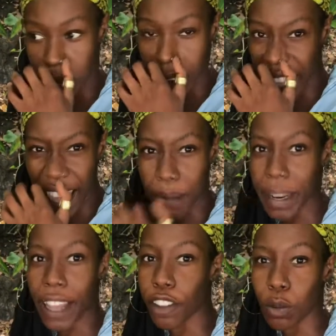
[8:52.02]
I am
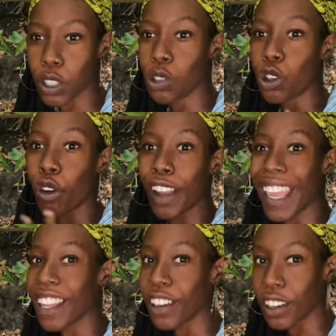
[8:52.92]
not the one who
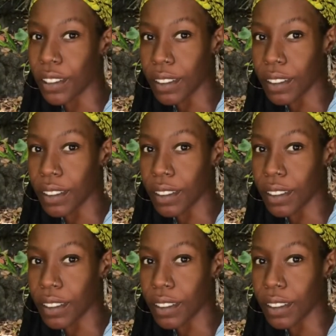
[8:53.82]
created Earth,